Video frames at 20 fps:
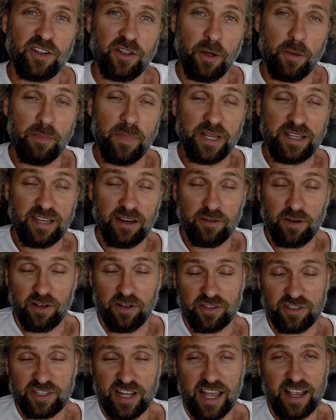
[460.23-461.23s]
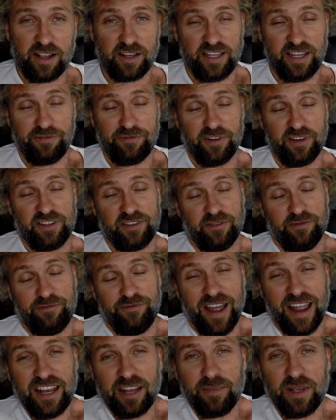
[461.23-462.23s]
materials, like different
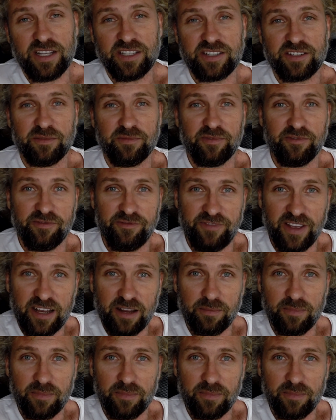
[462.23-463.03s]
vitamins and